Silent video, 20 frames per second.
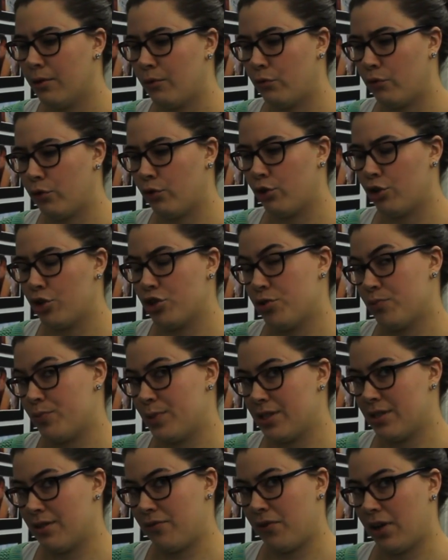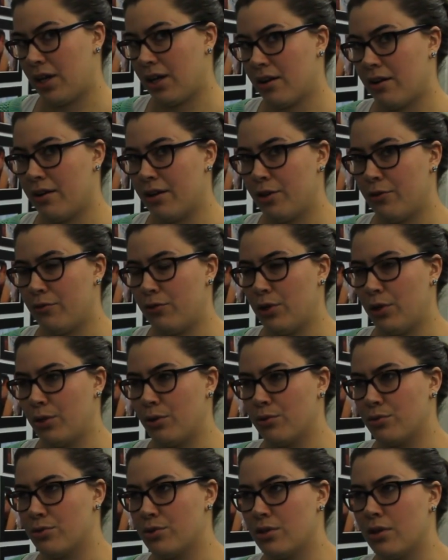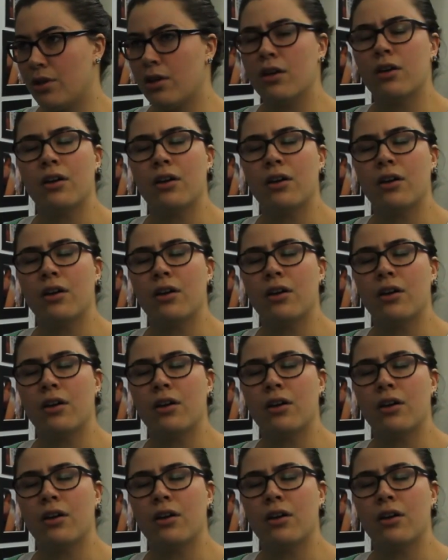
for specific kind of doughs.